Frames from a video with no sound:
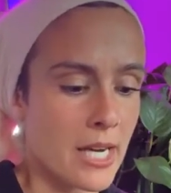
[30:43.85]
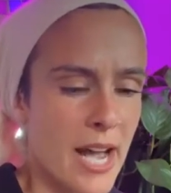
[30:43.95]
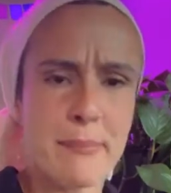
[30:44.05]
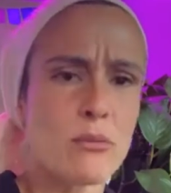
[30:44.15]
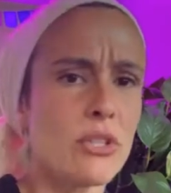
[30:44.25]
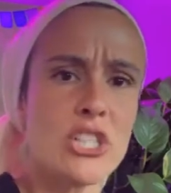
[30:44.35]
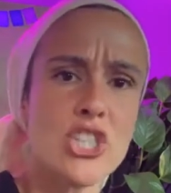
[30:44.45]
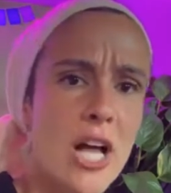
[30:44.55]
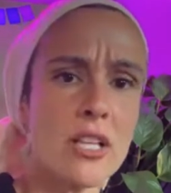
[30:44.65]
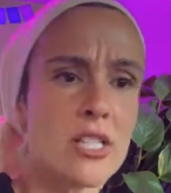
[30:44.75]
I've been really
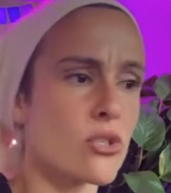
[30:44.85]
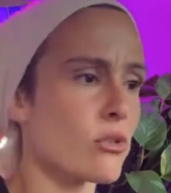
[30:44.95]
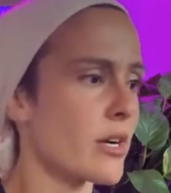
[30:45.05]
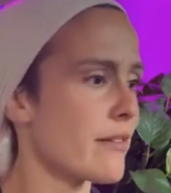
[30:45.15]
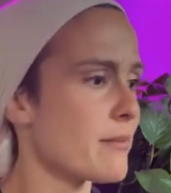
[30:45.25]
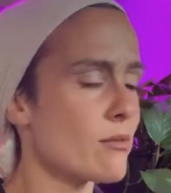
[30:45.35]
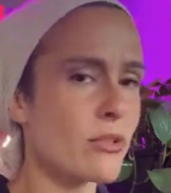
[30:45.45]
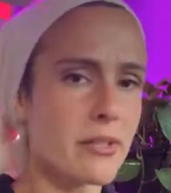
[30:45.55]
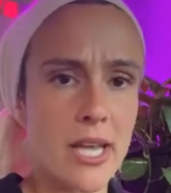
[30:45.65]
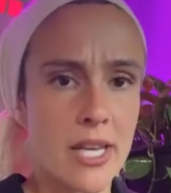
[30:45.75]
jealous or I've been
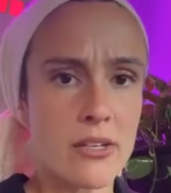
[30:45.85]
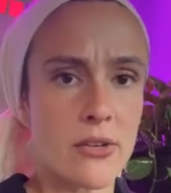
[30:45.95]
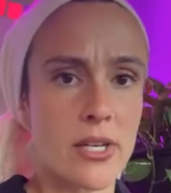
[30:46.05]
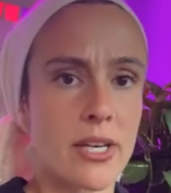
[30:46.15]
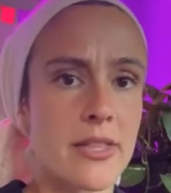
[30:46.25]
really angry.